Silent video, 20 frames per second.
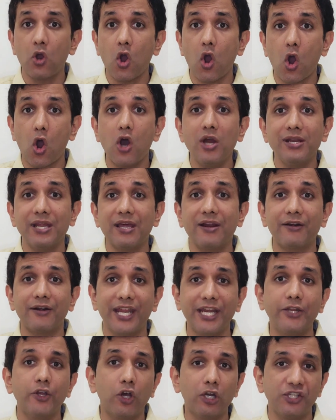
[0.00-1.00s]
on
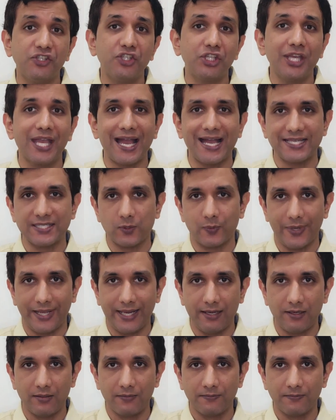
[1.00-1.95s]
radiology as well.